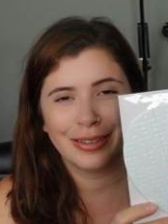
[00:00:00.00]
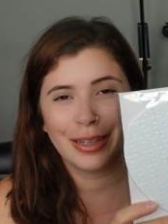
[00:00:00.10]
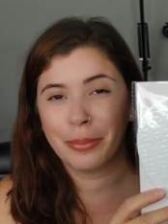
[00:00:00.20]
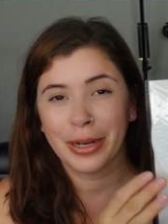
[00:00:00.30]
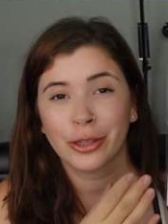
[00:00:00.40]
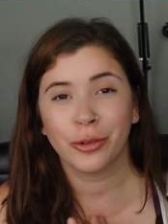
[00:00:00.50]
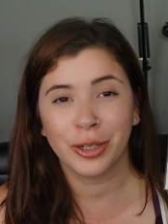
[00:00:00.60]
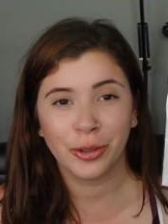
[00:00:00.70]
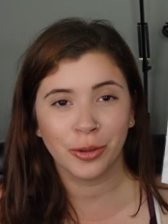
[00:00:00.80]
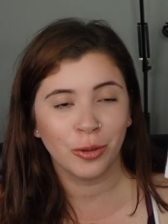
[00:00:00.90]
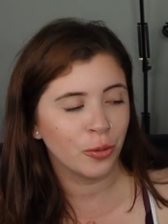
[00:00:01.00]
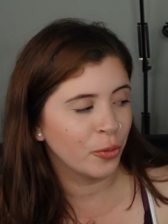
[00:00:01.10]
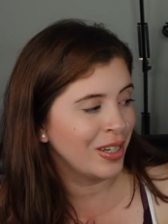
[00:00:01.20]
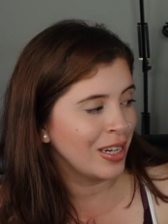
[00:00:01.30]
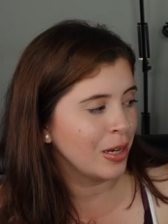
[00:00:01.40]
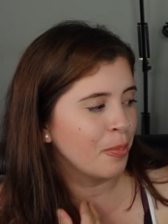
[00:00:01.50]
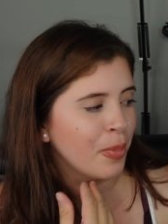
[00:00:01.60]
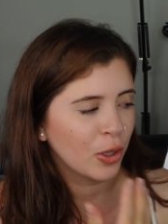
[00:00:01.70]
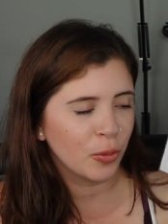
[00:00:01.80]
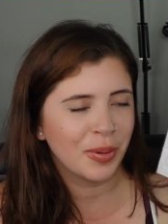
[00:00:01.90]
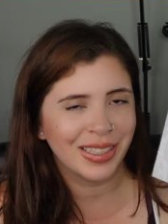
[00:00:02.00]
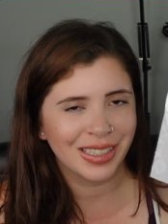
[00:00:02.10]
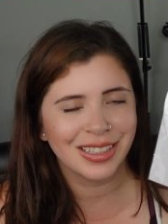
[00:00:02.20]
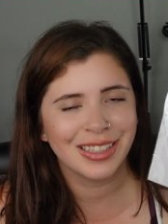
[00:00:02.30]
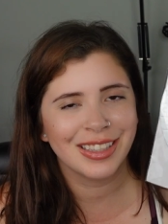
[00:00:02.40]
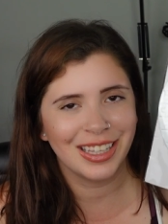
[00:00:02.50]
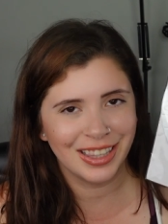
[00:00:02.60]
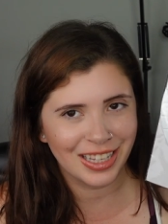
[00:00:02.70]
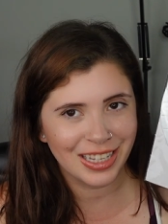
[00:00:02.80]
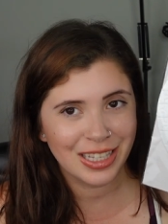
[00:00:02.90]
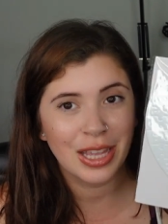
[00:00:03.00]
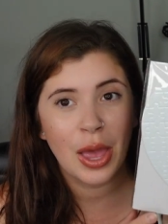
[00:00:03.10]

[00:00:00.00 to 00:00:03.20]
like my 3-year-old would need bigger pieces than this.